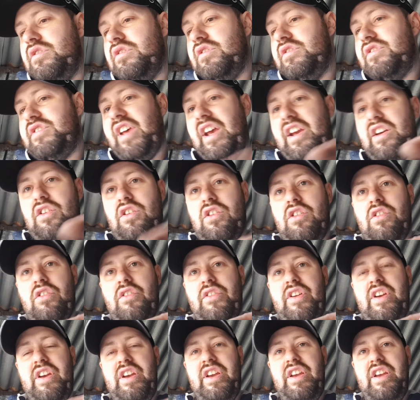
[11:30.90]
take
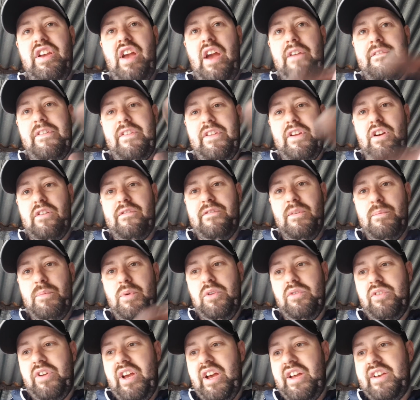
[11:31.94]
everything off the
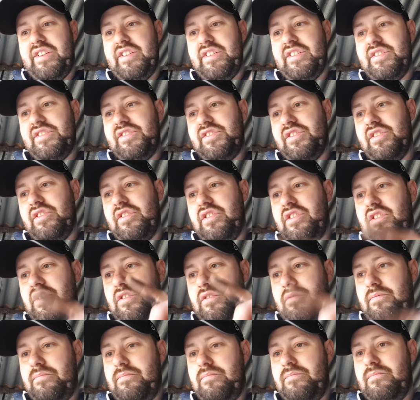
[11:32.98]
bulkhead,
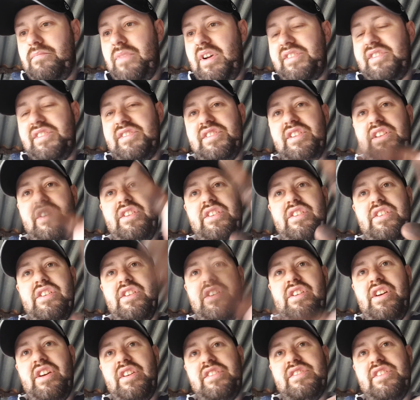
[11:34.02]
so master
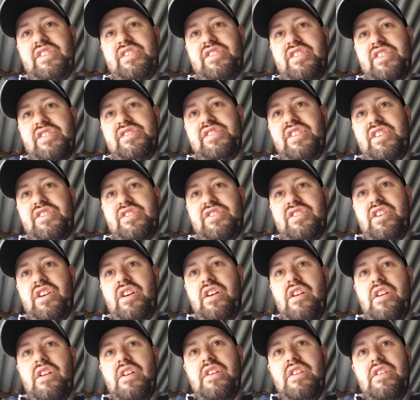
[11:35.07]
cylinder, etc.
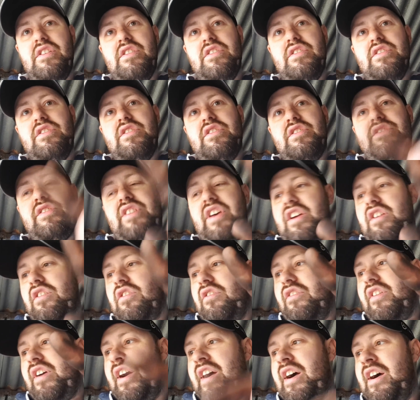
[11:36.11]
Take
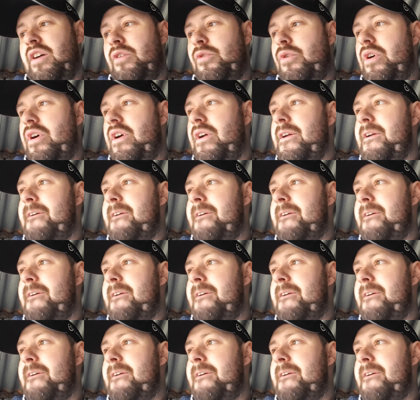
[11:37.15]
all that out.